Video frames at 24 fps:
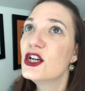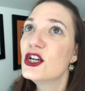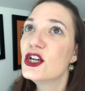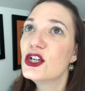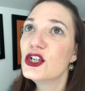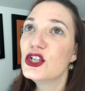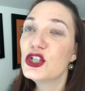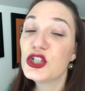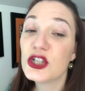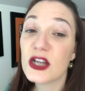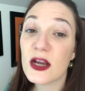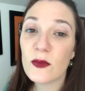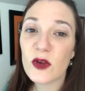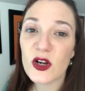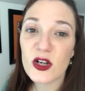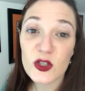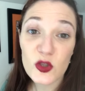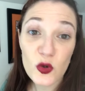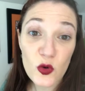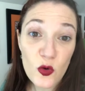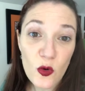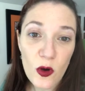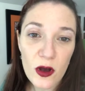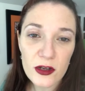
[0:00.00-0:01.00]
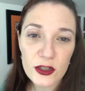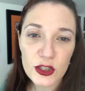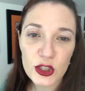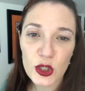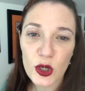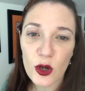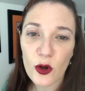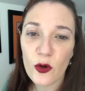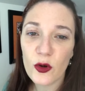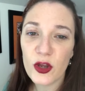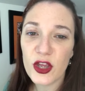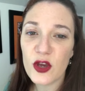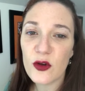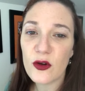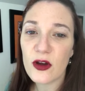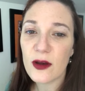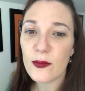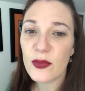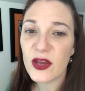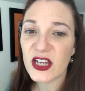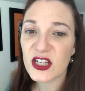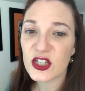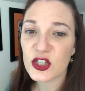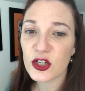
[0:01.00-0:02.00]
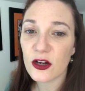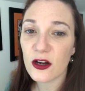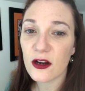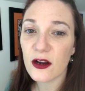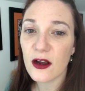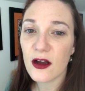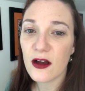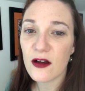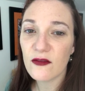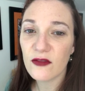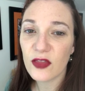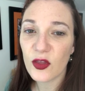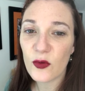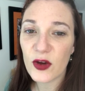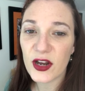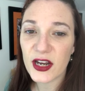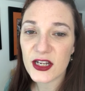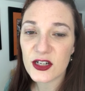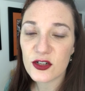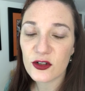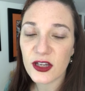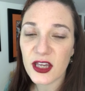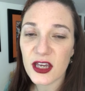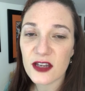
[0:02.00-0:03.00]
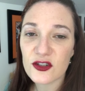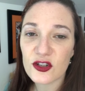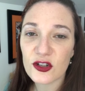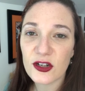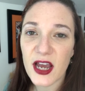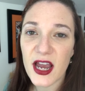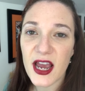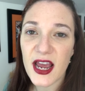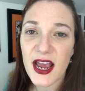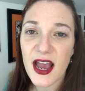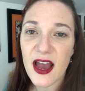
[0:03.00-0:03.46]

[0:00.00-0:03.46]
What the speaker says: shimmers. Ooh, I'll show you a picture of the one I took yesterday.